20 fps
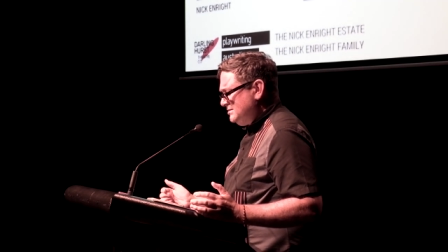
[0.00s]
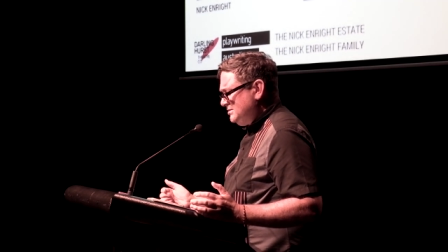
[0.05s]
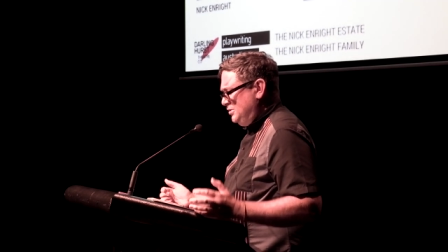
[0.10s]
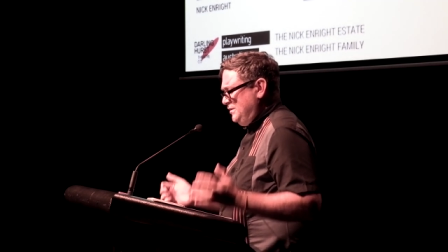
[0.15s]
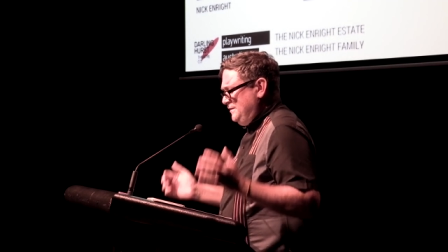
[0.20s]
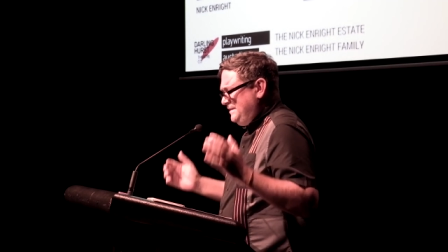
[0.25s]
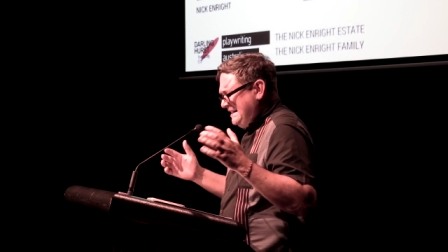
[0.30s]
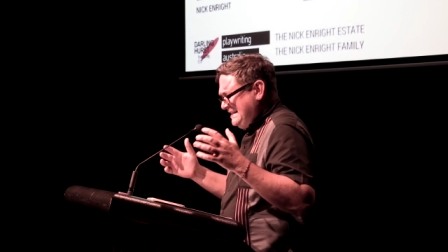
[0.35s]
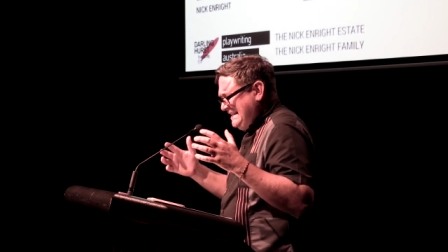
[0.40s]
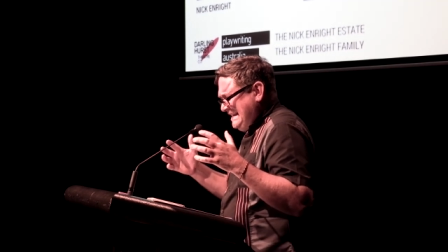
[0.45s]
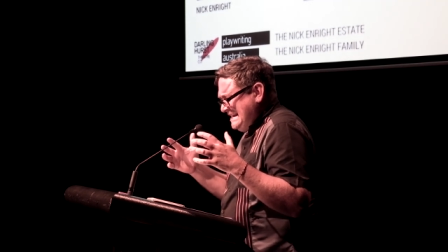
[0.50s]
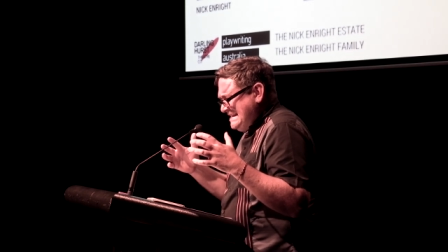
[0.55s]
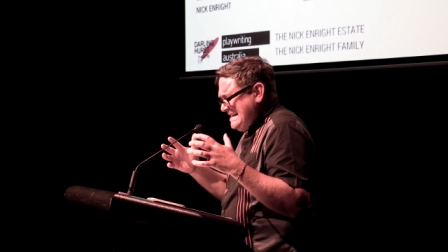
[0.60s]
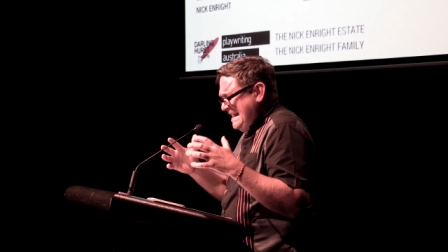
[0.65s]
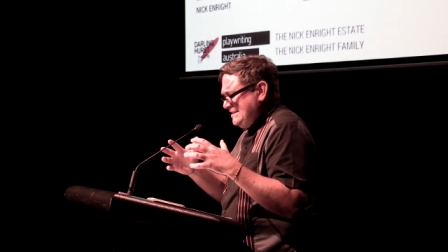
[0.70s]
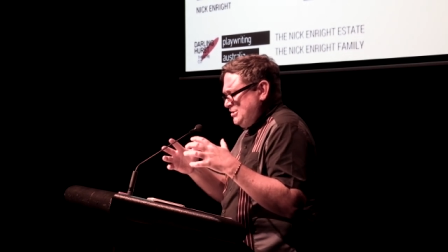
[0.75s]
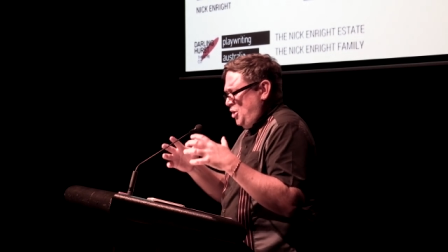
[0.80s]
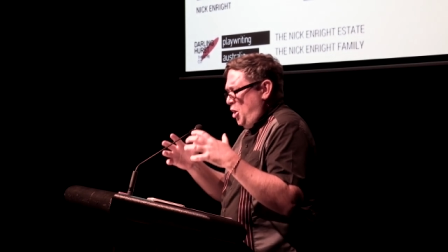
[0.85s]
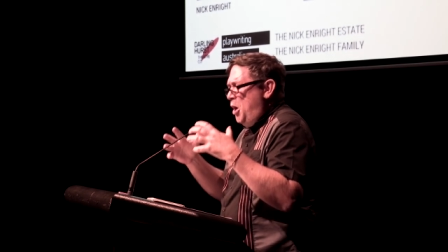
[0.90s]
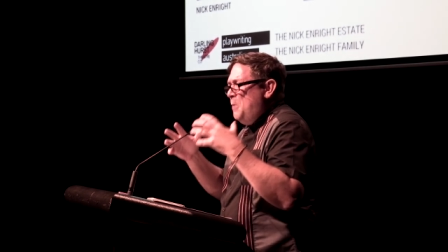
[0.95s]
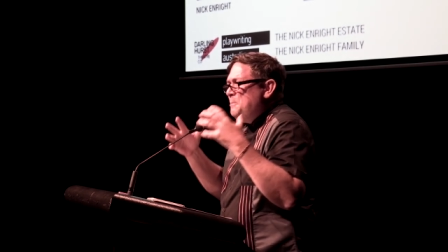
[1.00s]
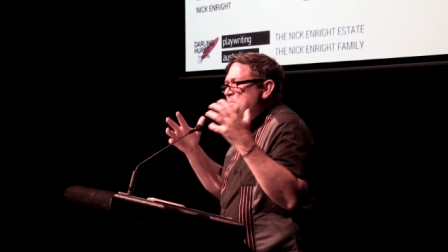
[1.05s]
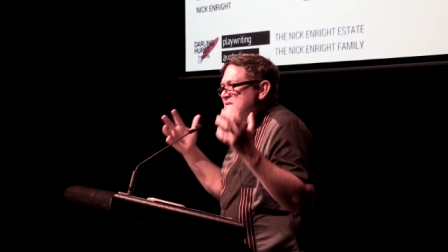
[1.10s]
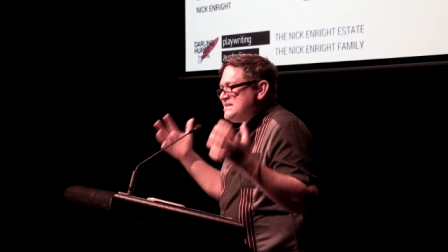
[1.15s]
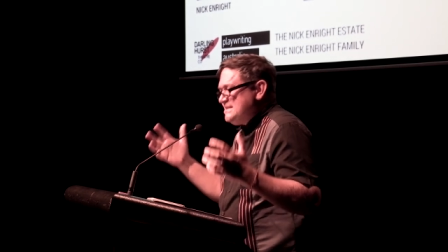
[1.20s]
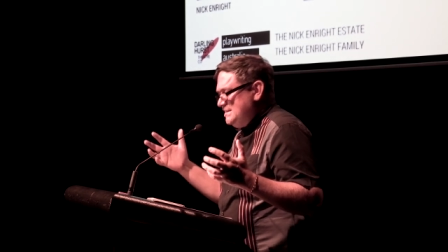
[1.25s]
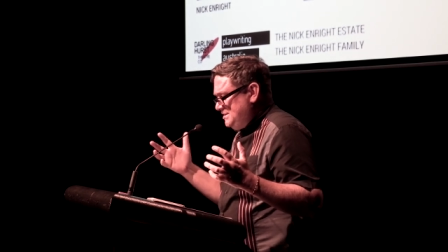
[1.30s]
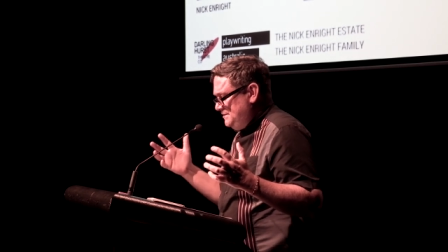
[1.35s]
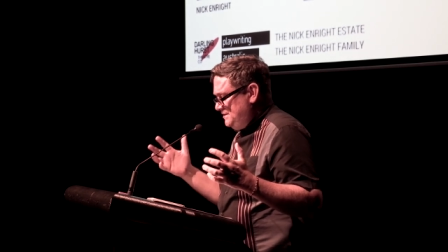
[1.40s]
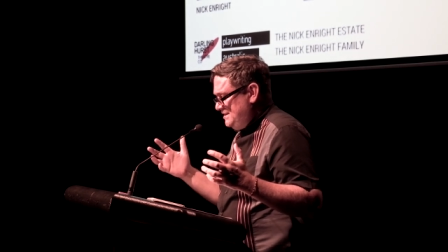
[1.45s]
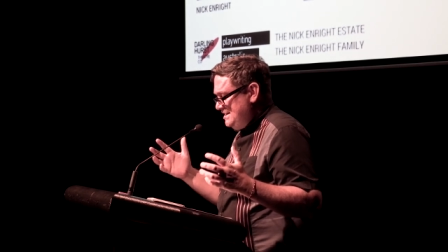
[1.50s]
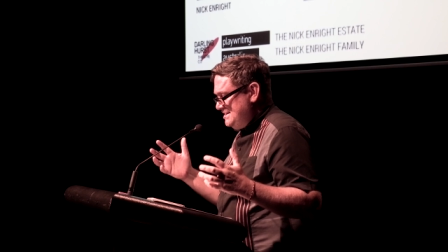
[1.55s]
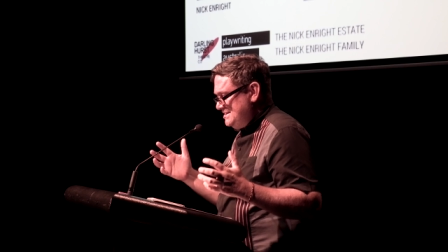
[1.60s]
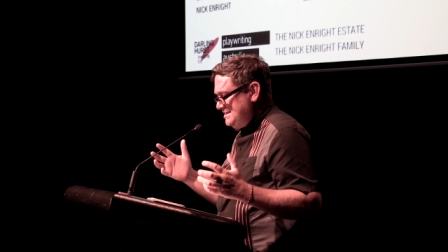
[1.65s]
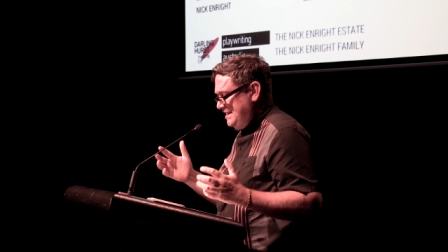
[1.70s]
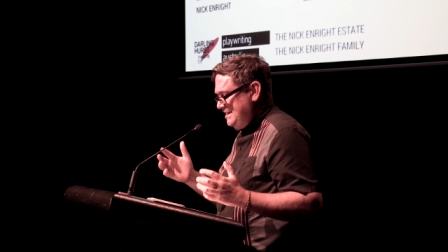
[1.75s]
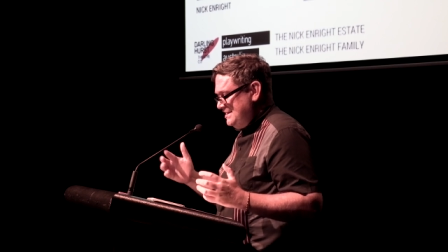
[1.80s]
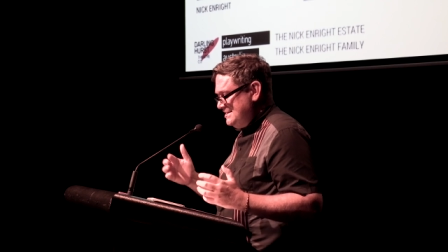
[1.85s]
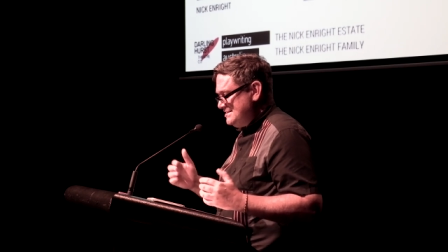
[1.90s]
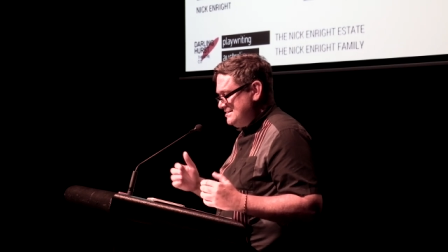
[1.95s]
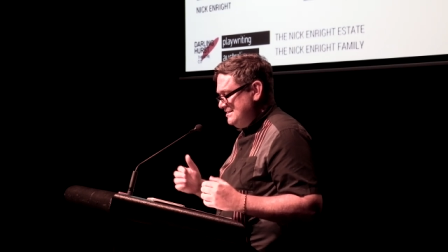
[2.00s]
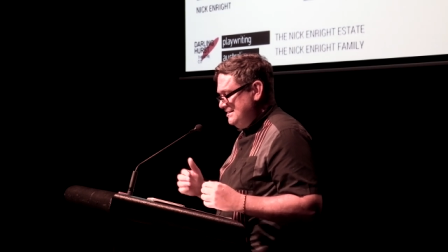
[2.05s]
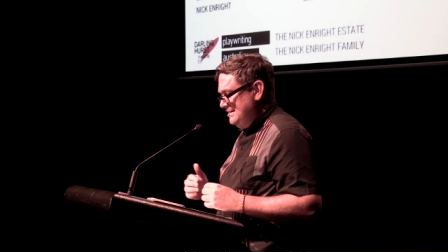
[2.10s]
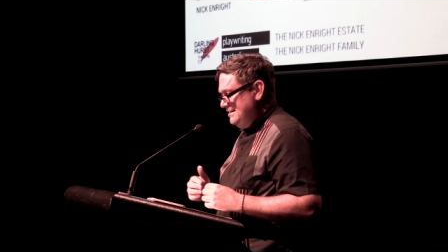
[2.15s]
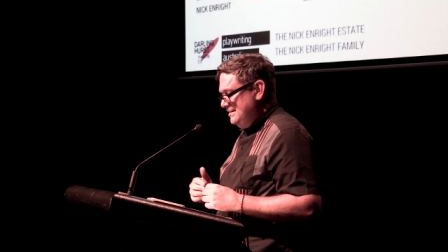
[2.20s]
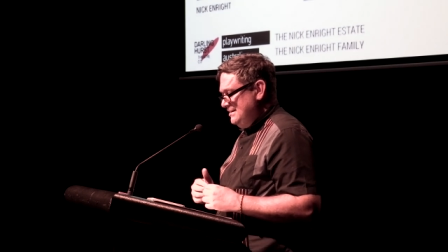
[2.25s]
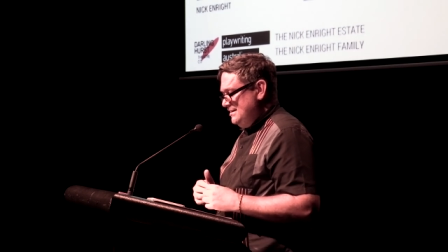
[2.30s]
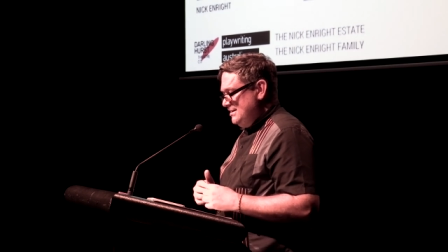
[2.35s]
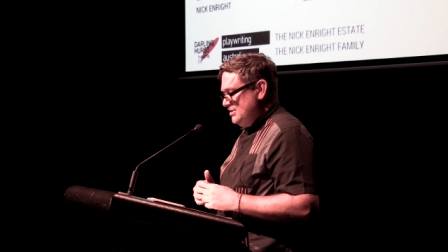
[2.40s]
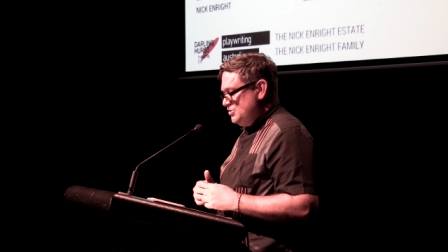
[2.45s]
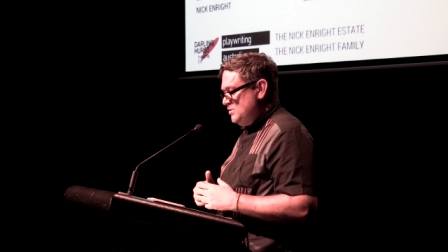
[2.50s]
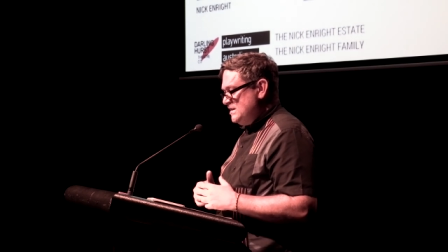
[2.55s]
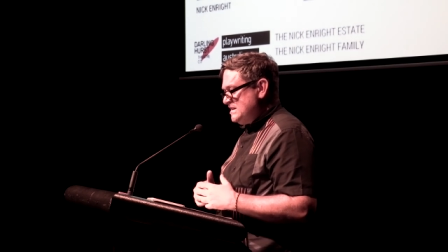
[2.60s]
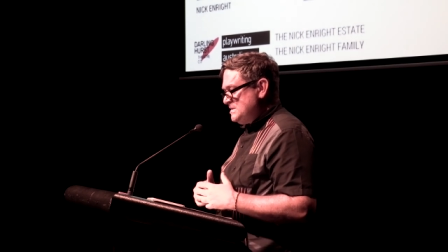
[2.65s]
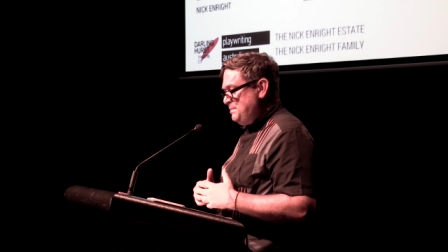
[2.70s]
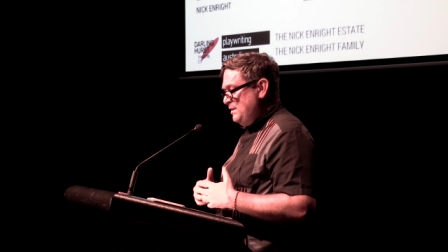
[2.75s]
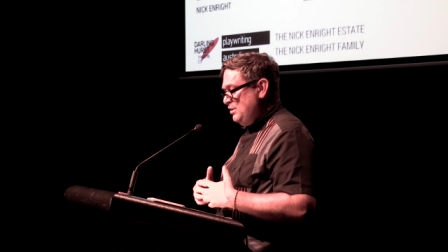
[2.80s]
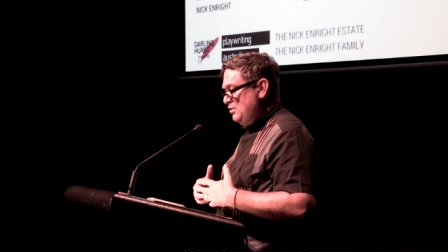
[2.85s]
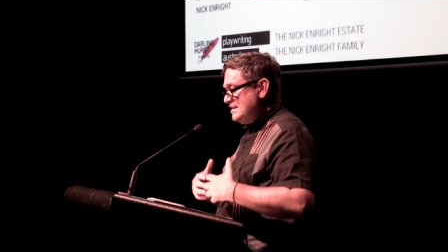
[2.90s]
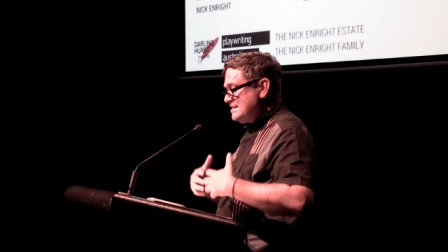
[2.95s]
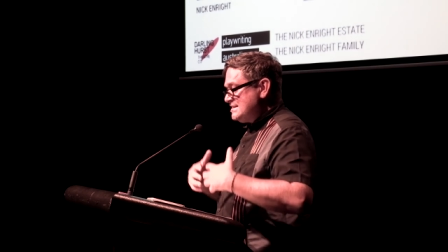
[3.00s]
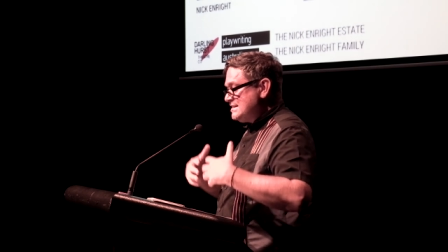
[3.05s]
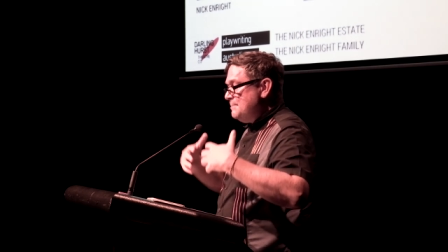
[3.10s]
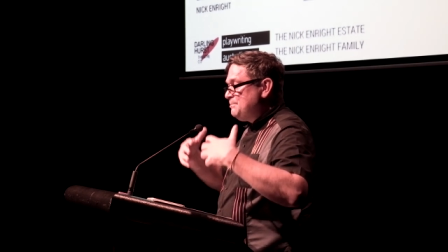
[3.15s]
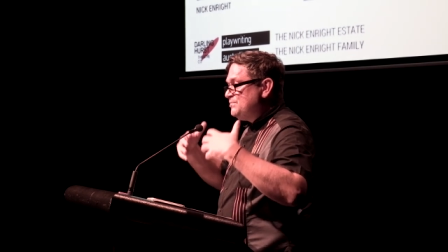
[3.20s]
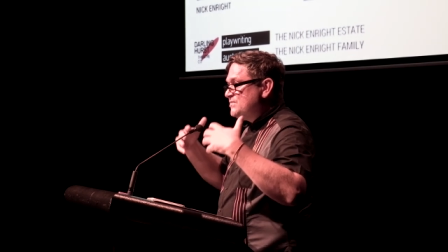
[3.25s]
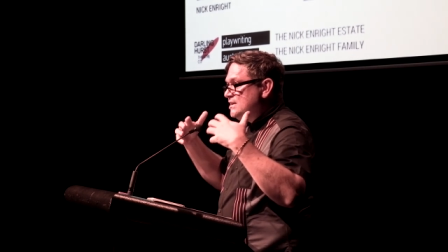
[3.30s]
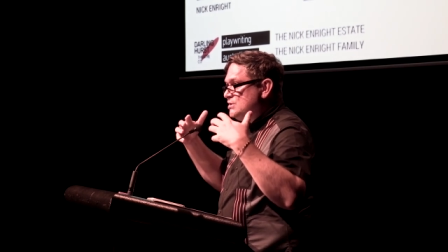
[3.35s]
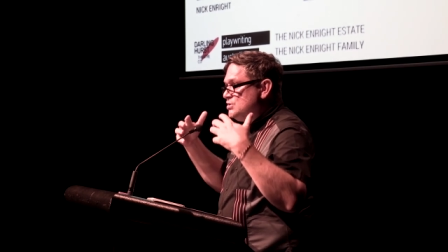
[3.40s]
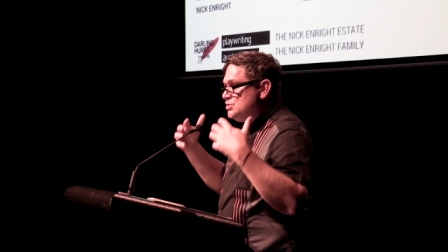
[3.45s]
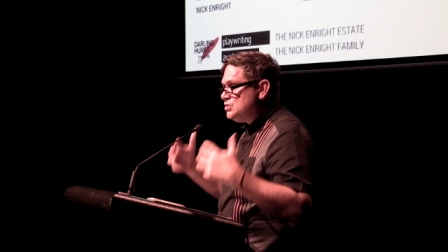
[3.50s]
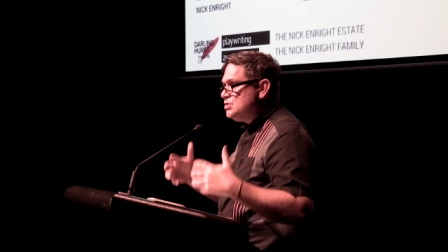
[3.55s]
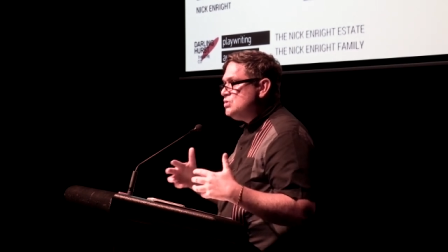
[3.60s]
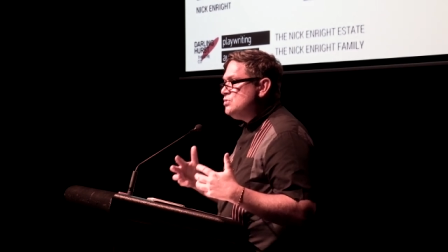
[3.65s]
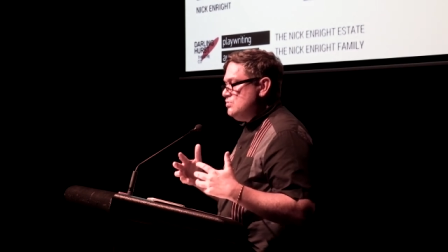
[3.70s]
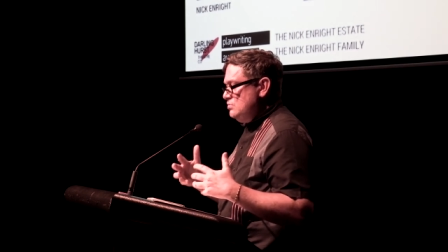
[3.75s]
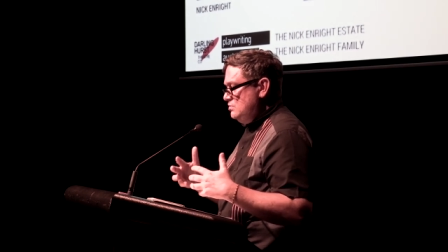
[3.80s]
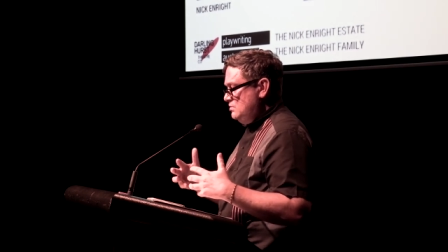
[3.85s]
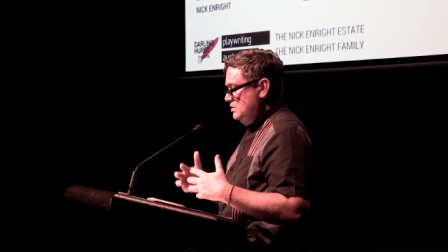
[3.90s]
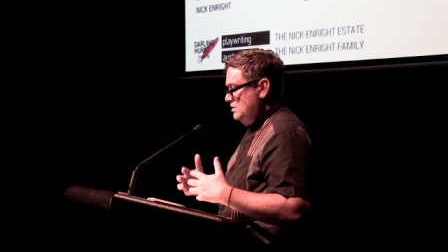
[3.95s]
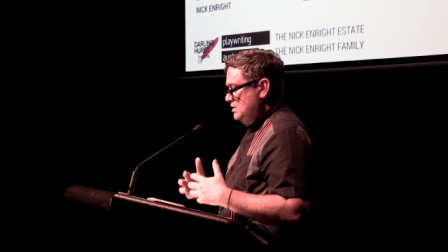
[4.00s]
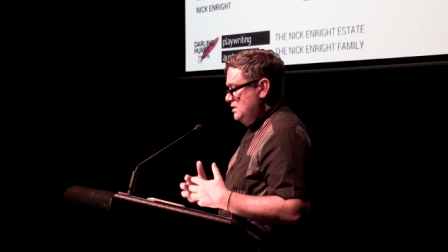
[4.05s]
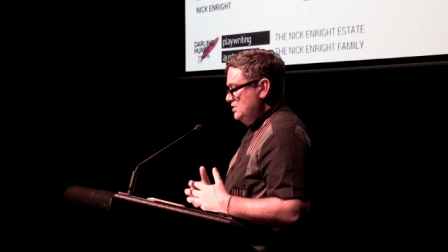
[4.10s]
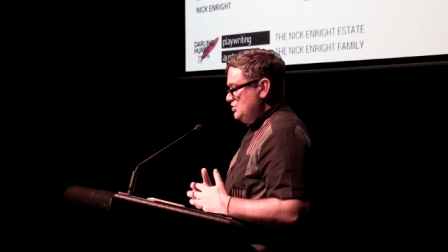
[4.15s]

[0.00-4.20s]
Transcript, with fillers: Or, in fact, the exact opposite of these things to experience something new,